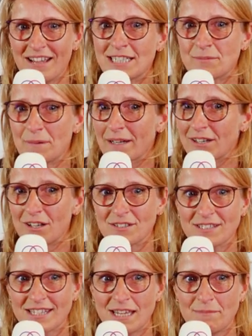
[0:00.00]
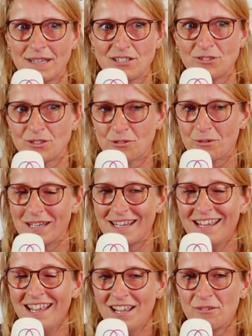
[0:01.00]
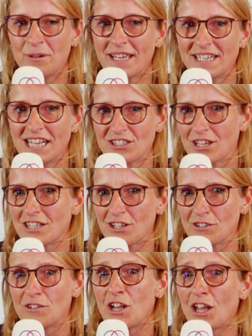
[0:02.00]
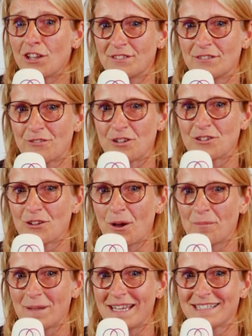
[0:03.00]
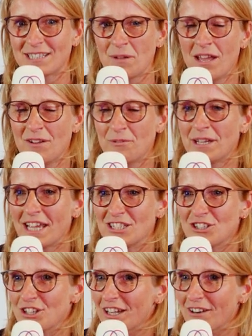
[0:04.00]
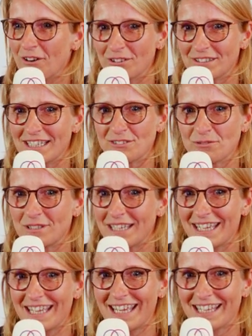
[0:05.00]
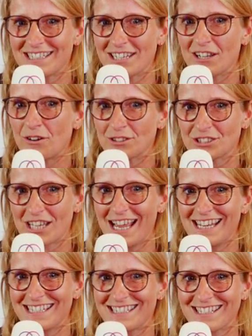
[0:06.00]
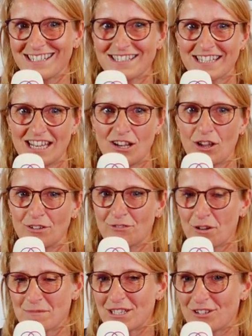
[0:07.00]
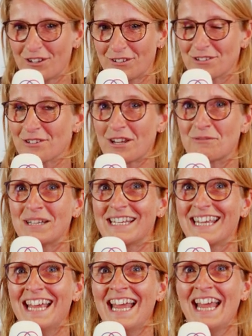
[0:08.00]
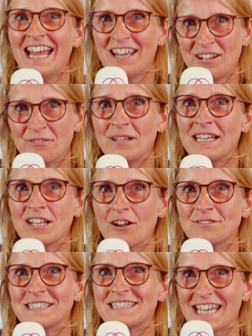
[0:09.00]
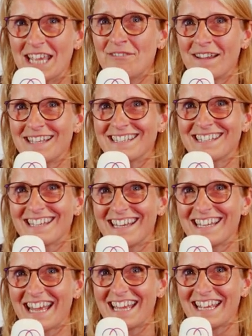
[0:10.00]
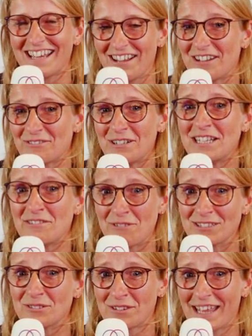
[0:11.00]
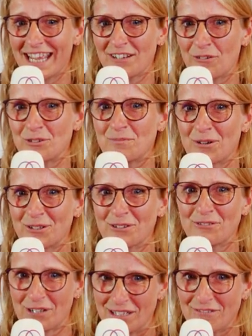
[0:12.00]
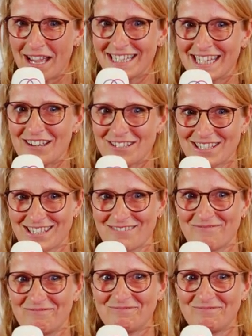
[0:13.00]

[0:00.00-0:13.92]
experience, same industry. We can exchange on a lot of different topics. We can share our day-to-day and share our challenges and learn from each other. So I really, really love this event, and I really want to thank CrossBorder for inviting us.